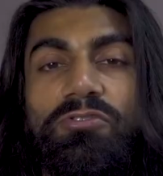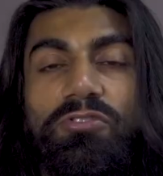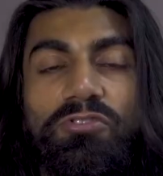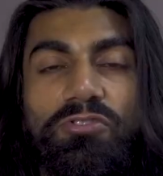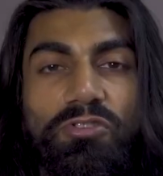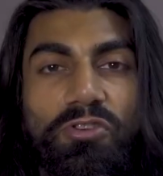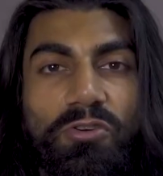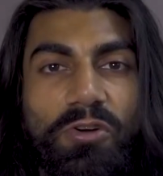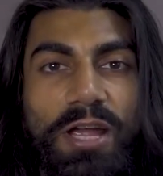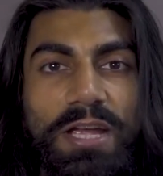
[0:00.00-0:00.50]

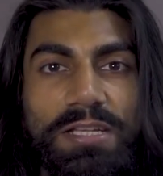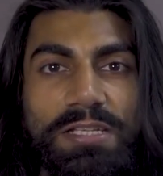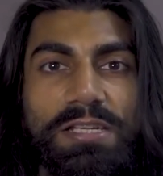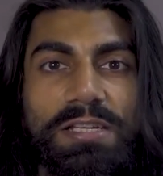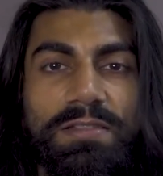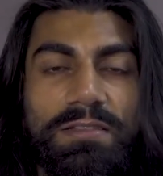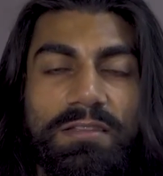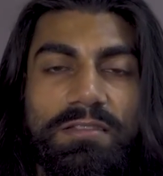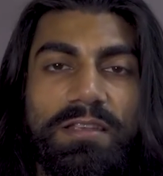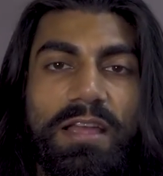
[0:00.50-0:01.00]
just
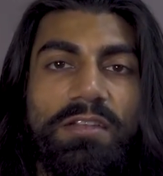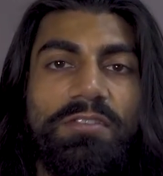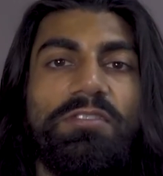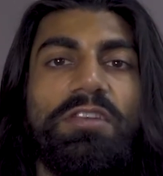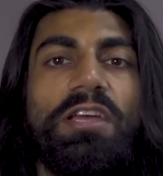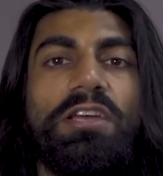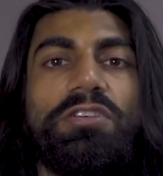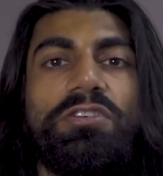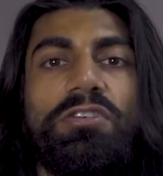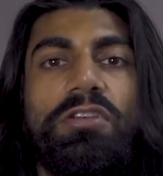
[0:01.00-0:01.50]
creating the
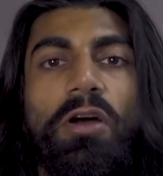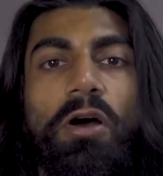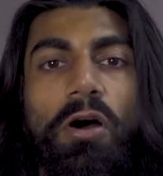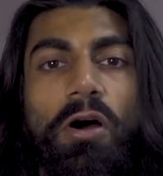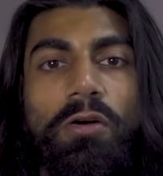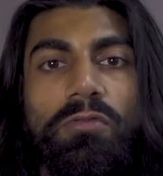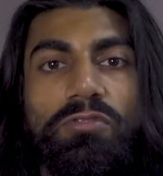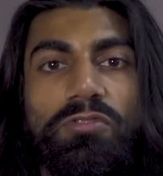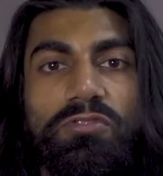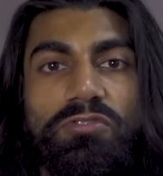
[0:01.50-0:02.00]
sensation
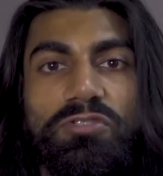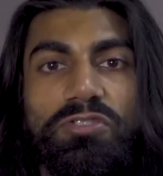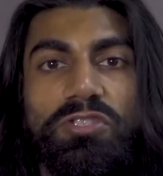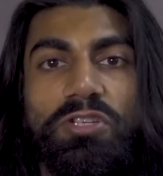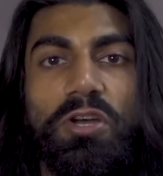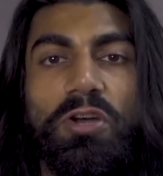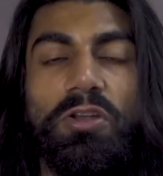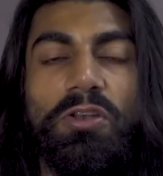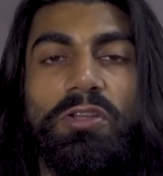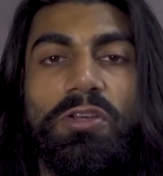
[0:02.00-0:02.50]
of just
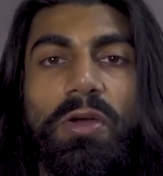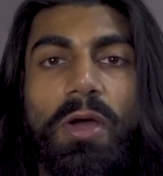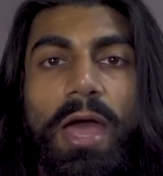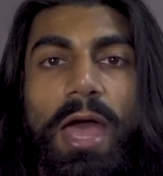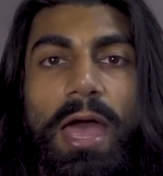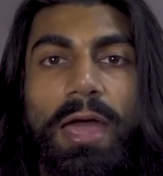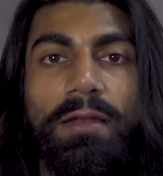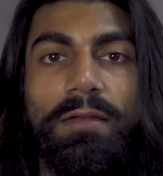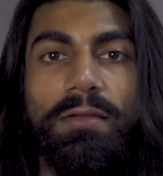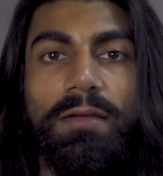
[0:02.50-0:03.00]
turning your
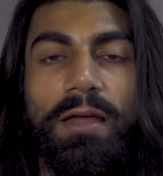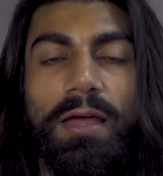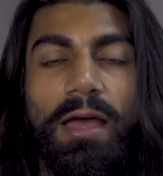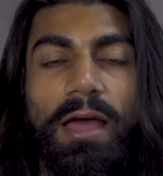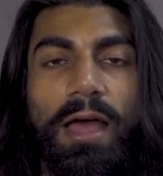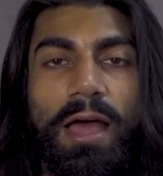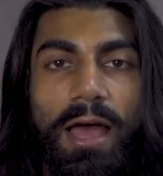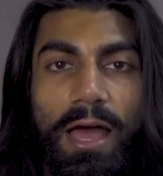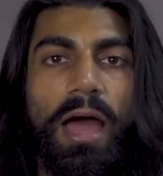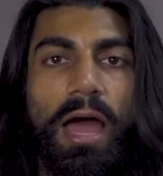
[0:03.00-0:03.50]
head.
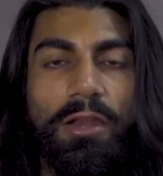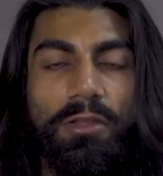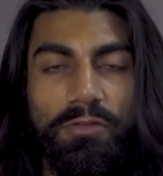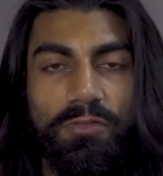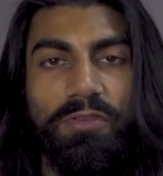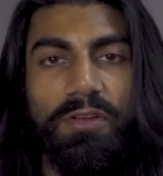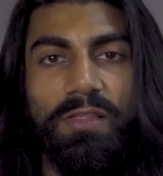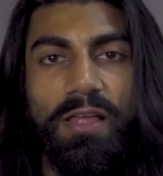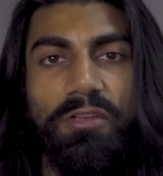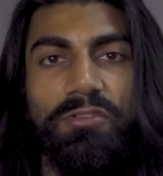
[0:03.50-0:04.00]
And you'll
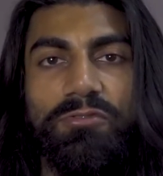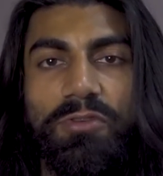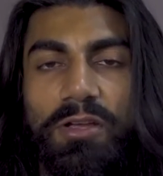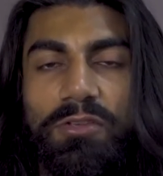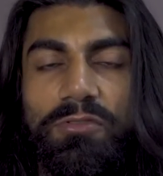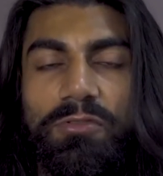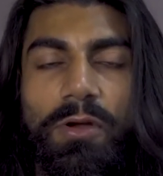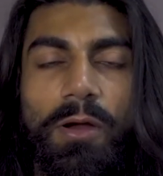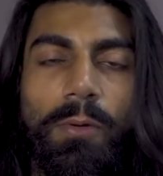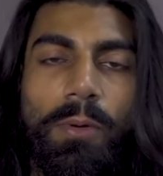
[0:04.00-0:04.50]
feel that stretch
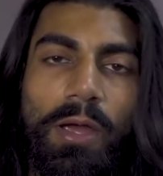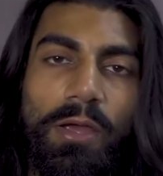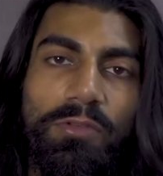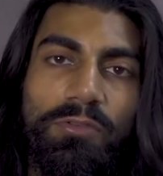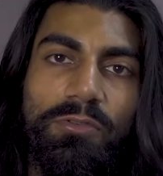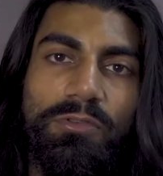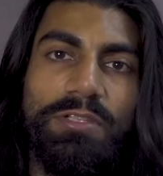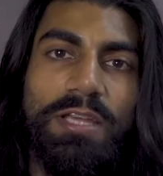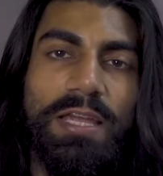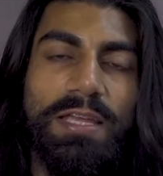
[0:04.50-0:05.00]
straight away.
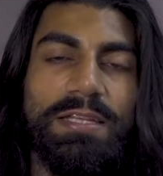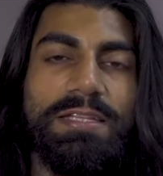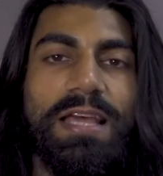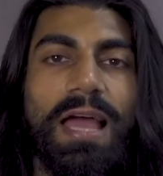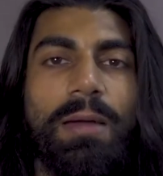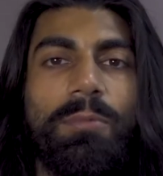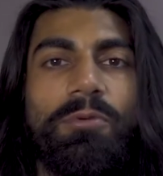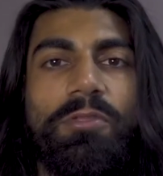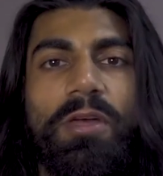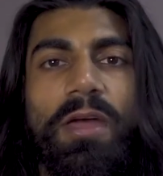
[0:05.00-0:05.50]
So take your
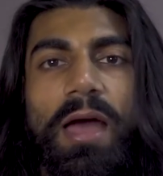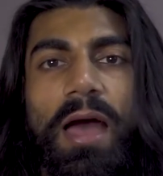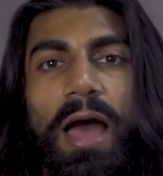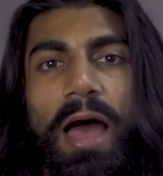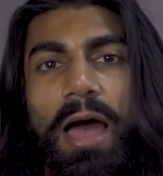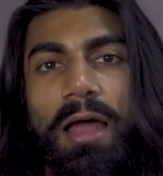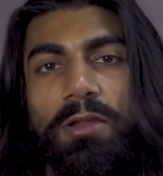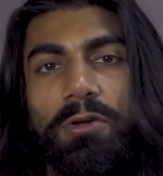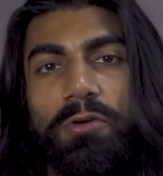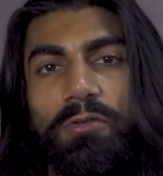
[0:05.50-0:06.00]
time with it
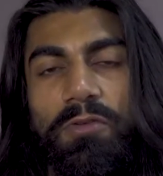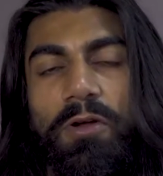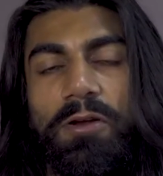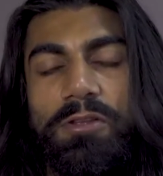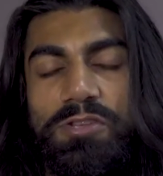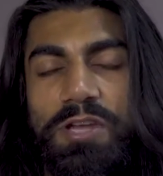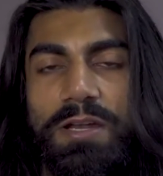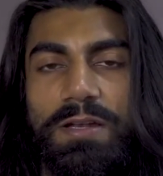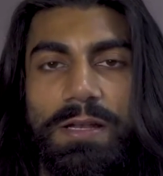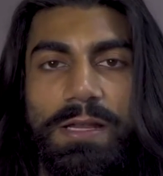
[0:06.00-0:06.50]
and go very
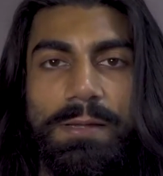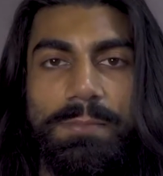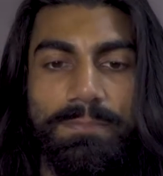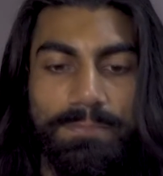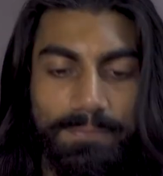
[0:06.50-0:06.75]
gently.